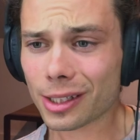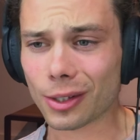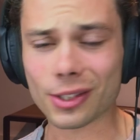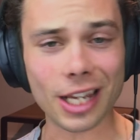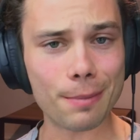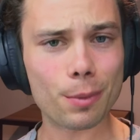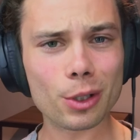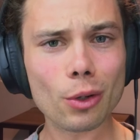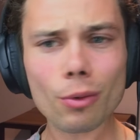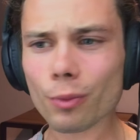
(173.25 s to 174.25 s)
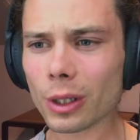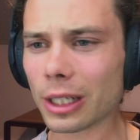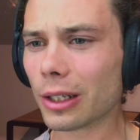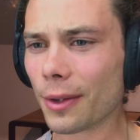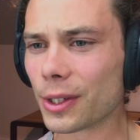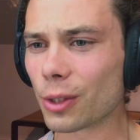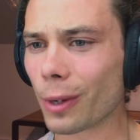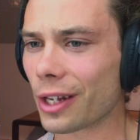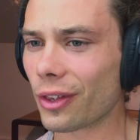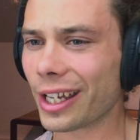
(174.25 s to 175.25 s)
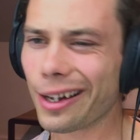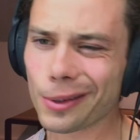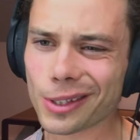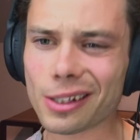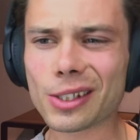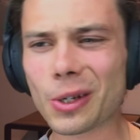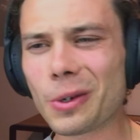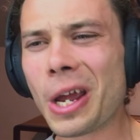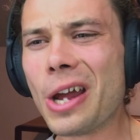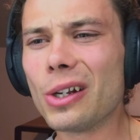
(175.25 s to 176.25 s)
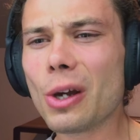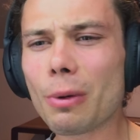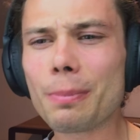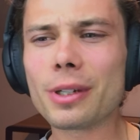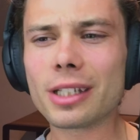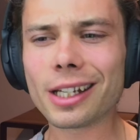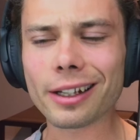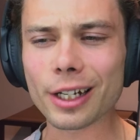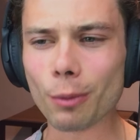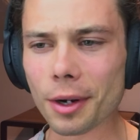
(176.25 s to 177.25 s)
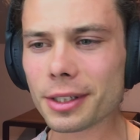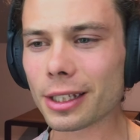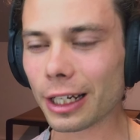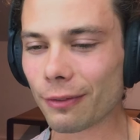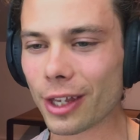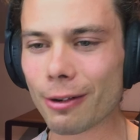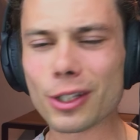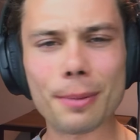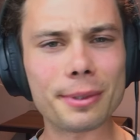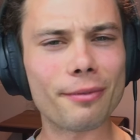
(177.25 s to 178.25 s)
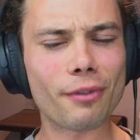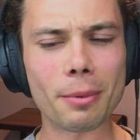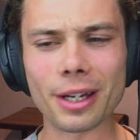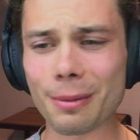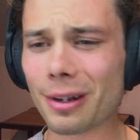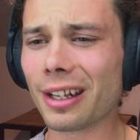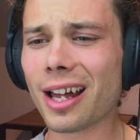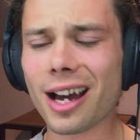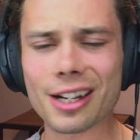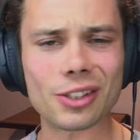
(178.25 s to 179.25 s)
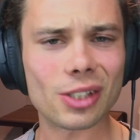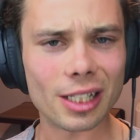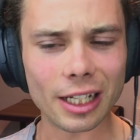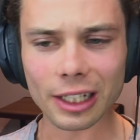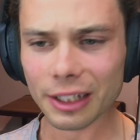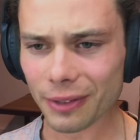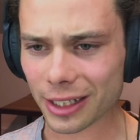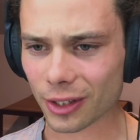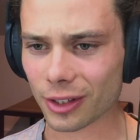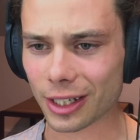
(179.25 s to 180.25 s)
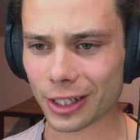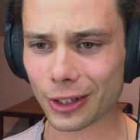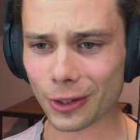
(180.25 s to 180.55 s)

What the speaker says: so to say, but not really close to anything else, and so no one particularly wants to live there in terms of from a large city living, so to say. You know,